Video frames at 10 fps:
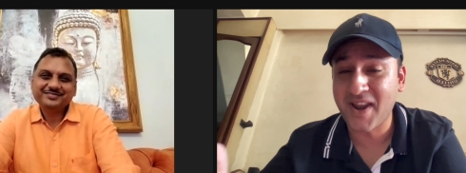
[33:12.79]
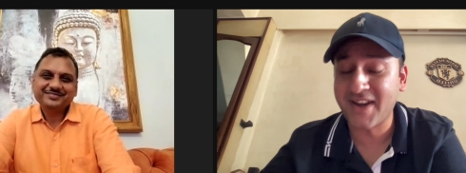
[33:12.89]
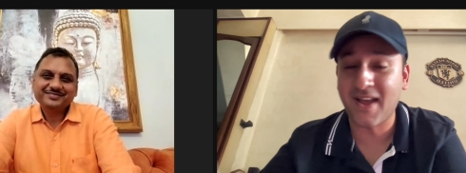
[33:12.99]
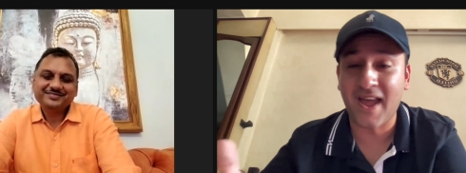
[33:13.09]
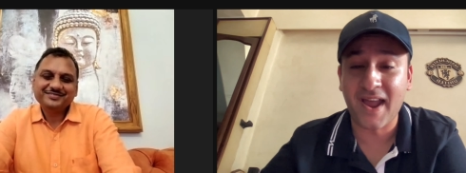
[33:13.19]
Speaker 1: like
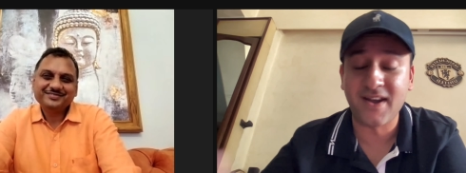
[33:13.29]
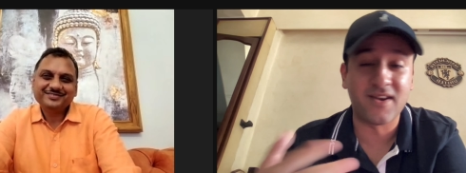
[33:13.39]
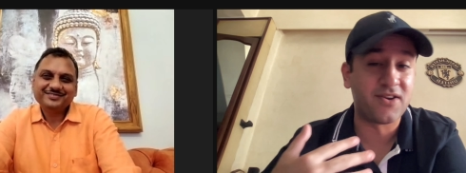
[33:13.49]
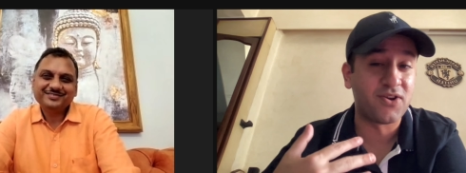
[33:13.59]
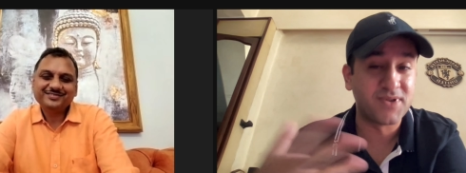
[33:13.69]
to add
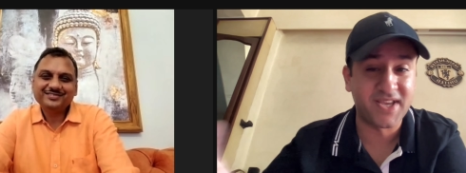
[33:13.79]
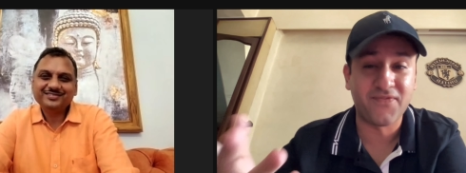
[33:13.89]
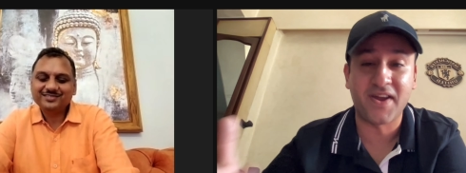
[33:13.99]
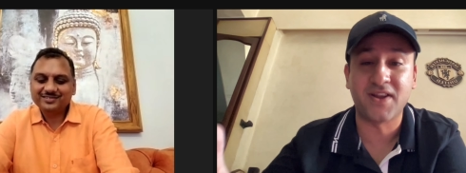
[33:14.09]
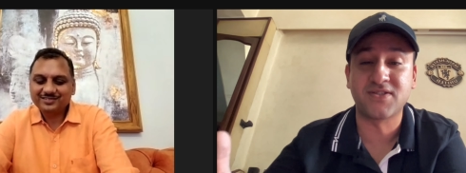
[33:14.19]
to
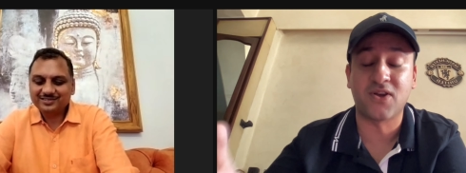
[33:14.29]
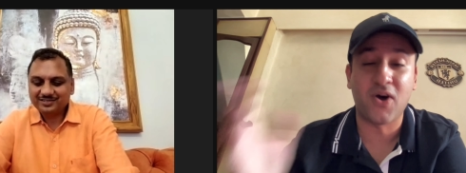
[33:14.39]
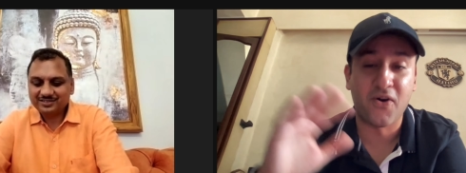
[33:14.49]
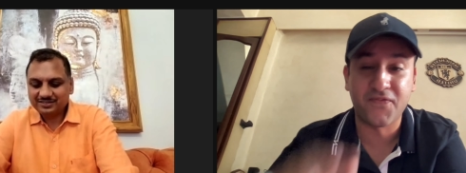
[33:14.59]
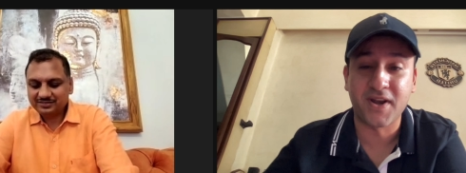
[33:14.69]
seafarers
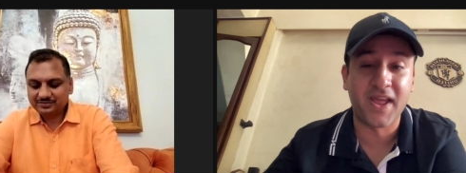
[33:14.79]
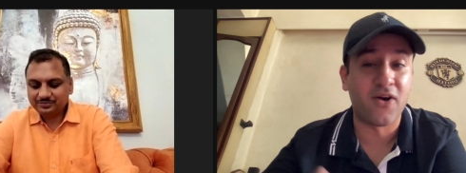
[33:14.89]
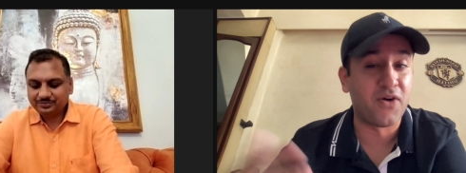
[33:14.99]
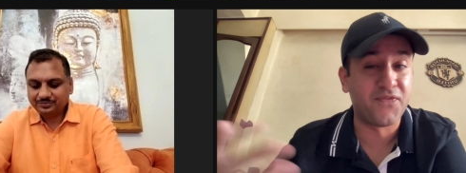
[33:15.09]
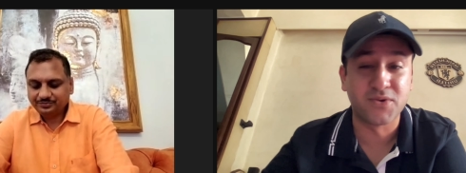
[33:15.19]
of today
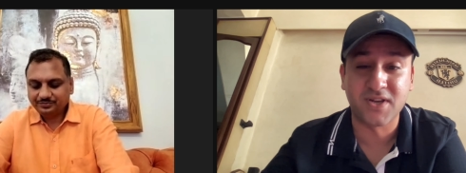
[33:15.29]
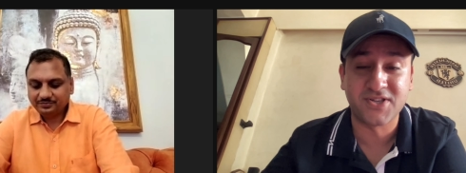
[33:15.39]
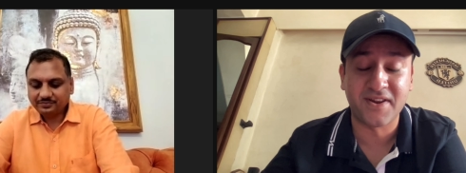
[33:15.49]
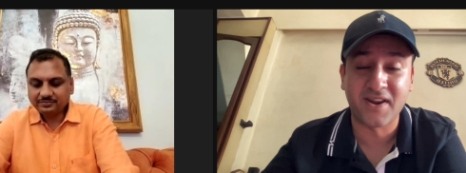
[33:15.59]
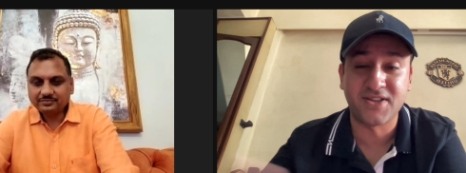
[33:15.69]
or future
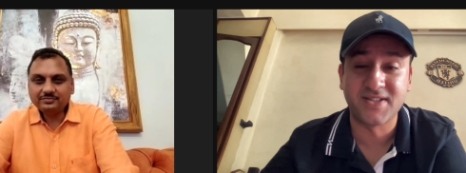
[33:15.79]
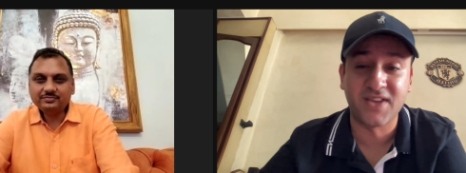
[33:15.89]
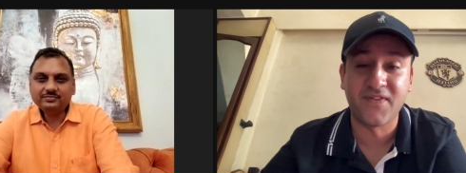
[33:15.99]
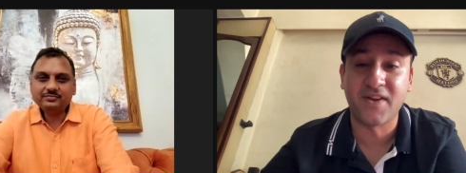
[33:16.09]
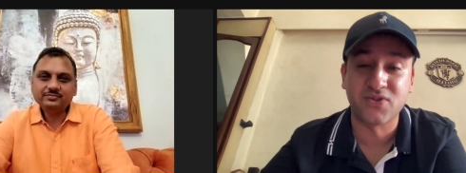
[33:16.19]
generation
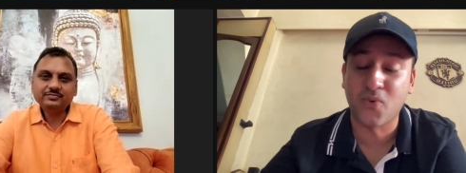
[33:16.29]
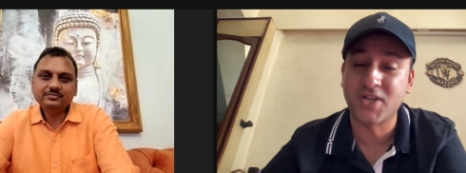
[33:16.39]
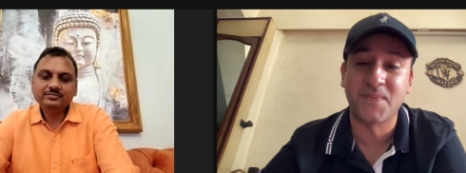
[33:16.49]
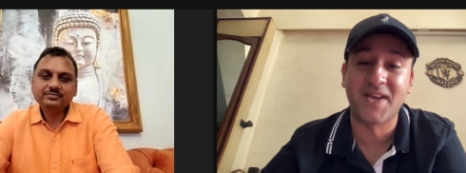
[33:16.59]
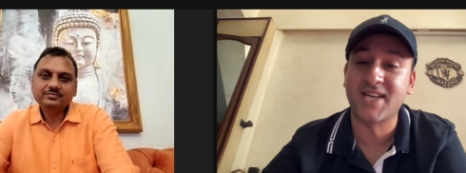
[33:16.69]
seafarers who
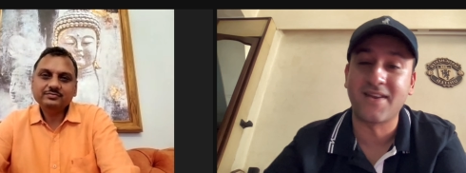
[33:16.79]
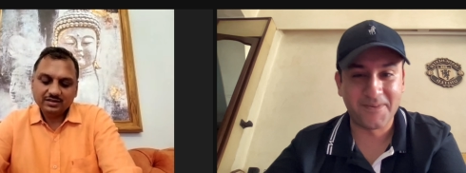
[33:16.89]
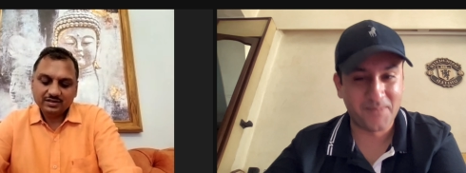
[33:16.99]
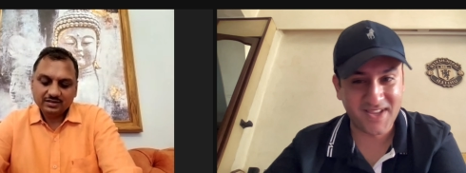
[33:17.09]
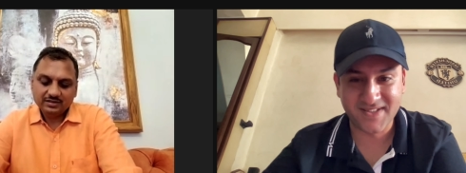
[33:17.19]
watch my channel,
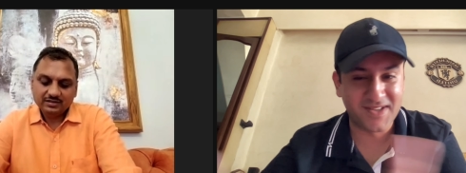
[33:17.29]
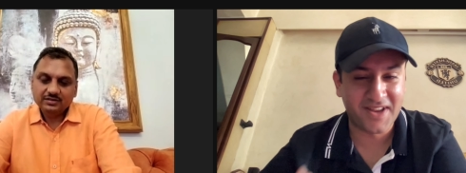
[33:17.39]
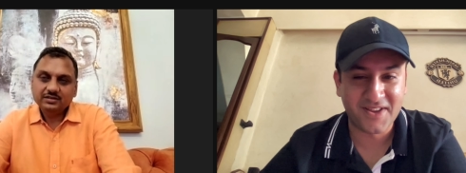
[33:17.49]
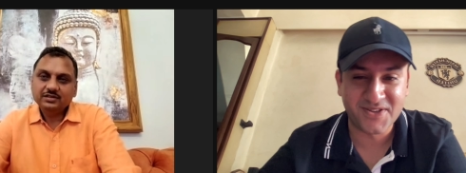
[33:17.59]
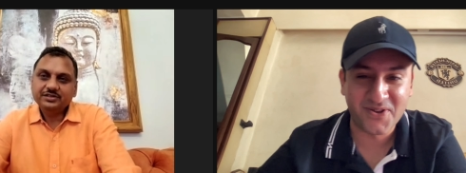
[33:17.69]
please, the
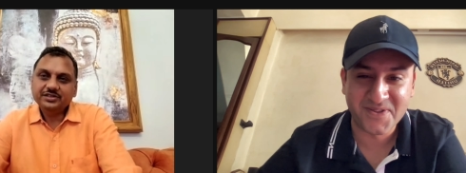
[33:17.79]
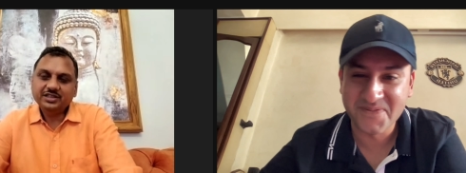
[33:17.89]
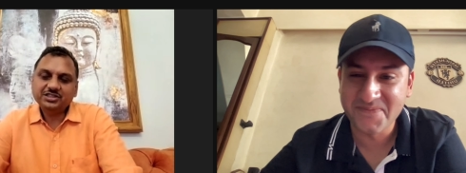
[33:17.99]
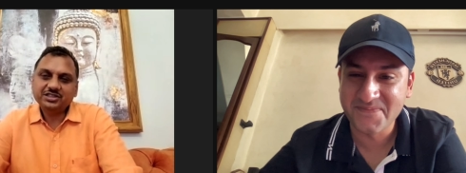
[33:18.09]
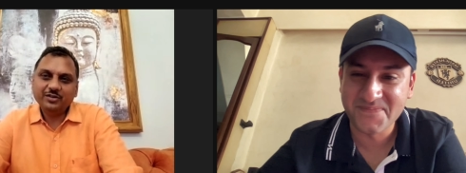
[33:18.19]
stage is yours.
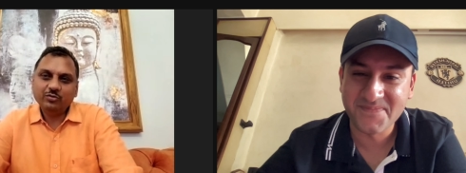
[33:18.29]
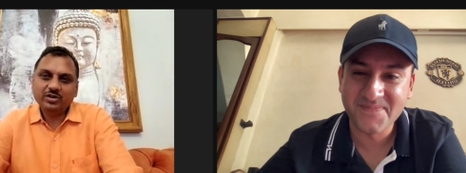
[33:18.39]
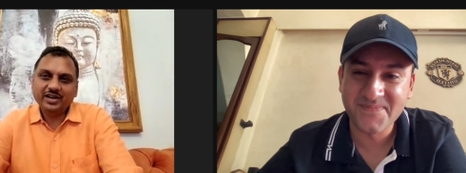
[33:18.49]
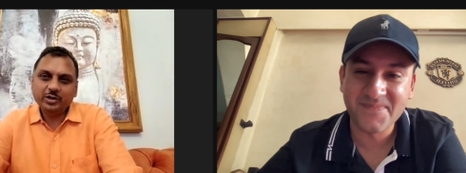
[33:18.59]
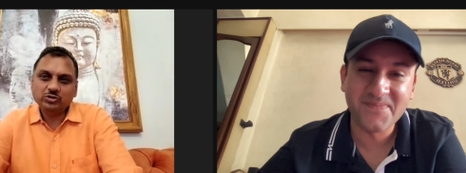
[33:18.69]
Speaker 2: Yes, I
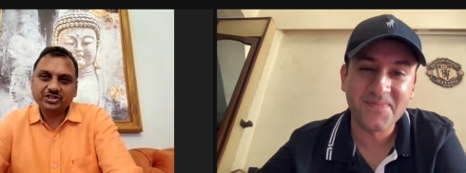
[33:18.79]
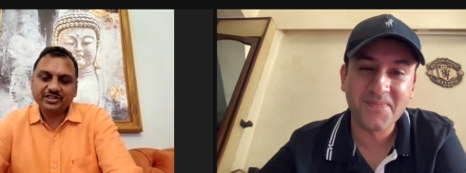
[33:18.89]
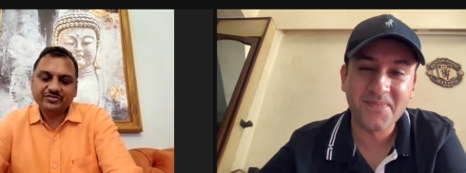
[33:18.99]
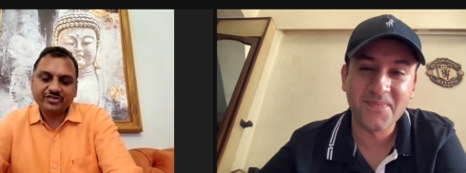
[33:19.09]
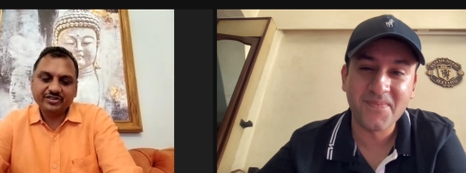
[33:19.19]
would like to
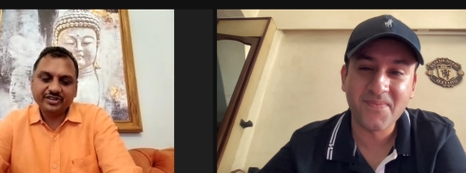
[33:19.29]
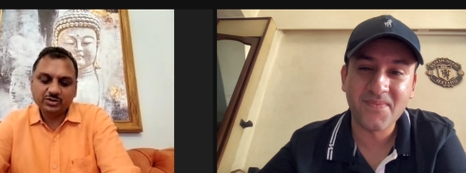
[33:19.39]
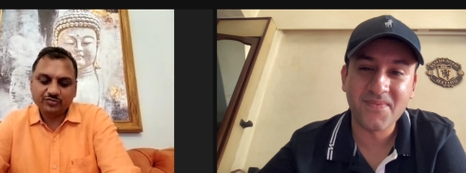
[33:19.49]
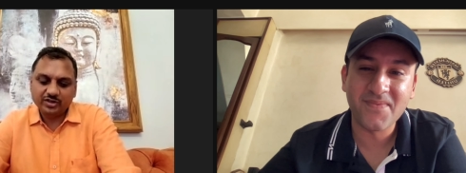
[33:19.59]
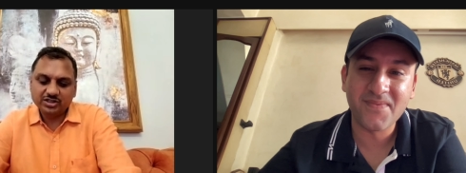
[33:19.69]
say three
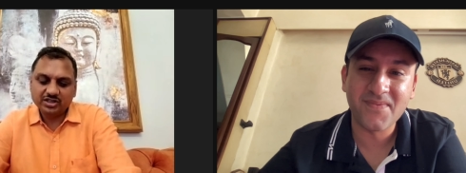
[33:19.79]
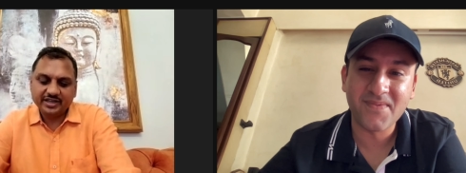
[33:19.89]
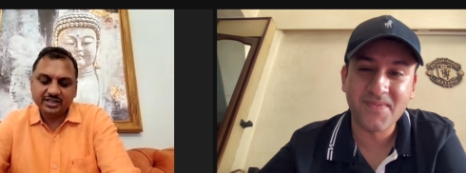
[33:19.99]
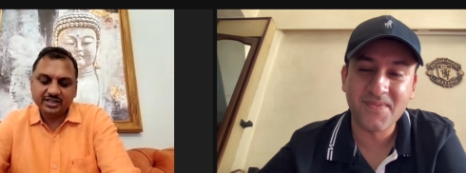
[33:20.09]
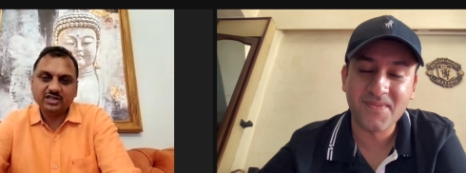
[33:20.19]
things.
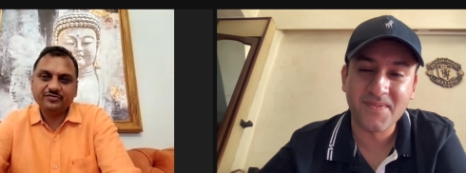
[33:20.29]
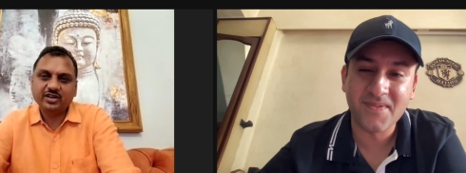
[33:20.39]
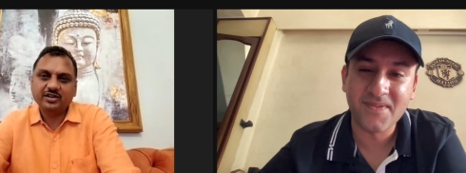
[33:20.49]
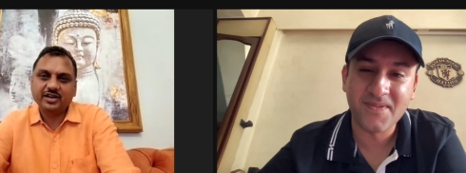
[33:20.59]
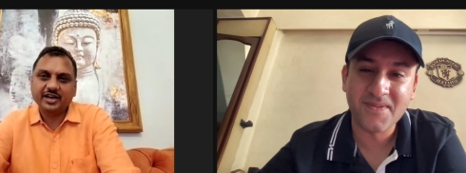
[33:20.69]
Firstly, any
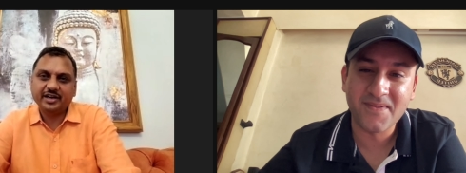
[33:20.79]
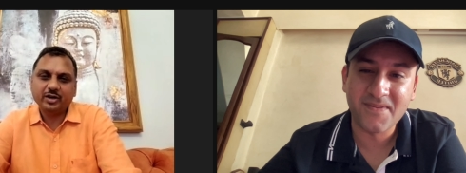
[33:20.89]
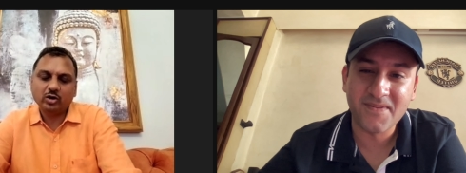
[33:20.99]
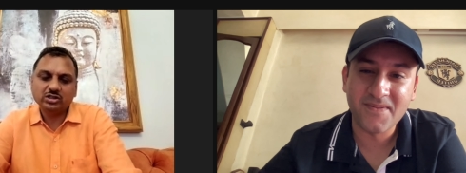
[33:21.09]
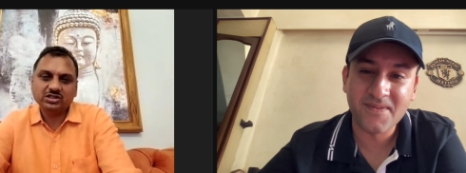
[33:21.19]
seafarer dying
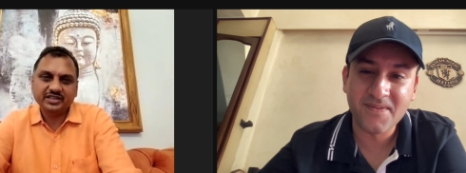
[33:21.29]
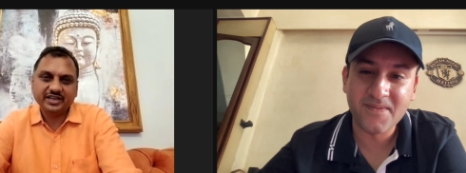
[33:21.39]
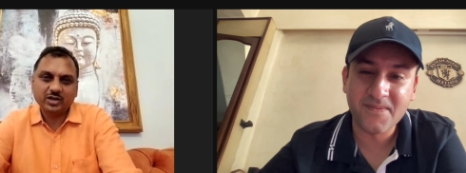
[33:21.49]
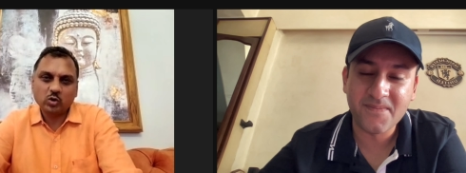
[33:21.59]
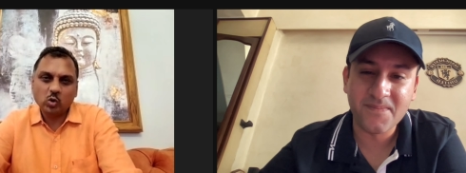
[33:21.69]
because
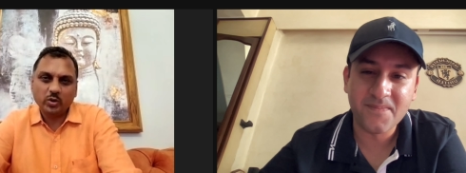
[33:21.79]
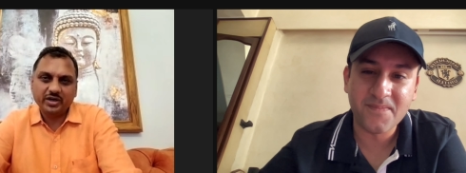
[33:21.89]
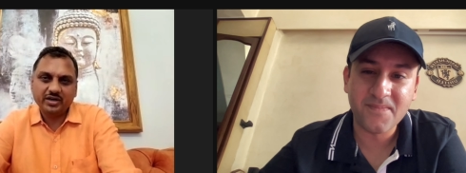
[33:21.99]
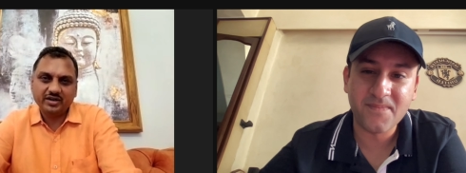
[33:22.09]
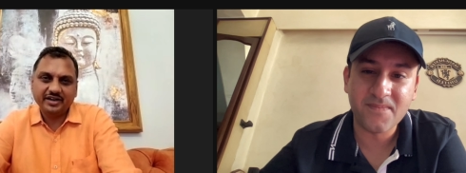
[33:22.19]
he had
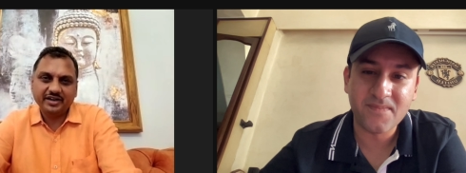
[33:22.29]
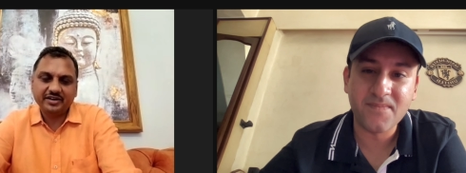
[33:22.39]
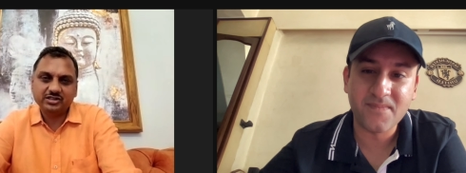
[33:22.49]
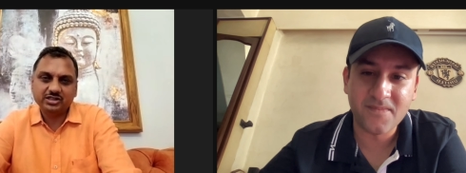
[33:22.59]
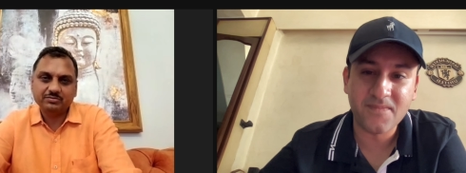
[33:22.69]
COVID
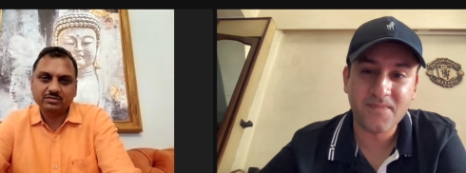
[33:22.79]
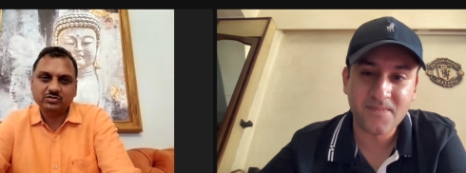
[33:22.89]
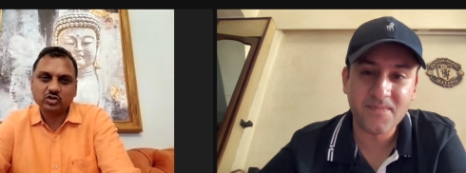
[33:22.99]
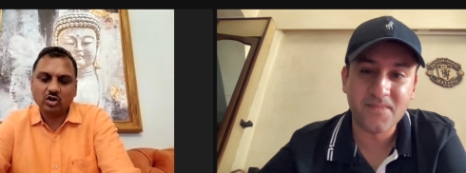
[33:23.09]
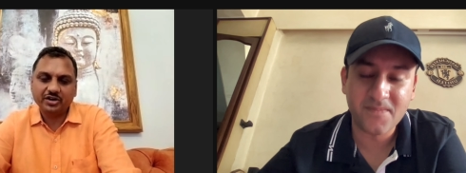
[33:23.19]
19
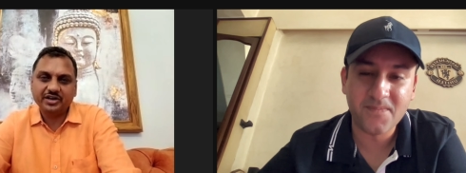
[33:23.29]
symptoms or